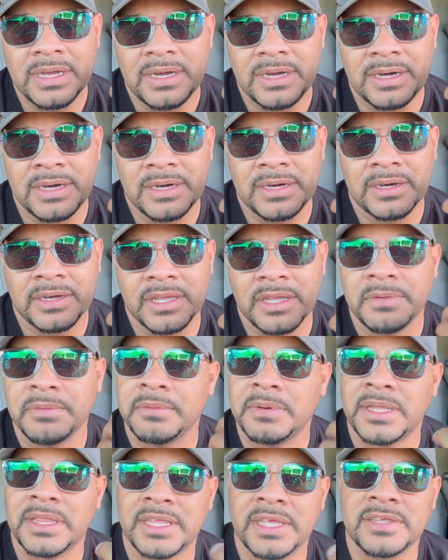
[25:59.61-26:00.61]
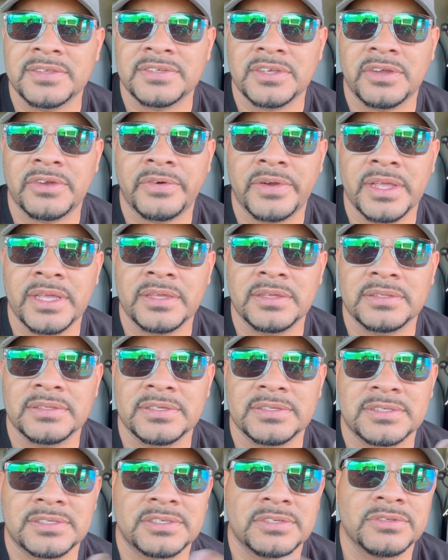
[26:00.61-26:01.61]
I think
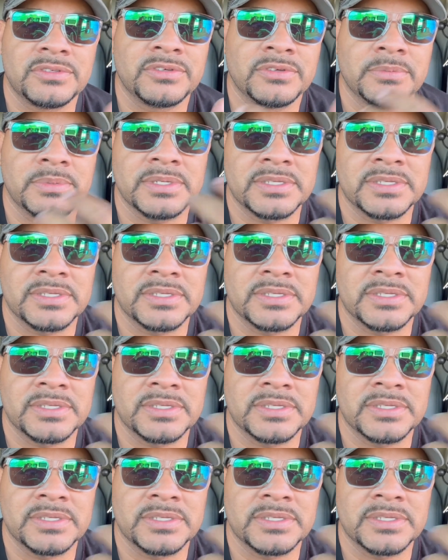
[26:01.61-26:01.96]
this YouTube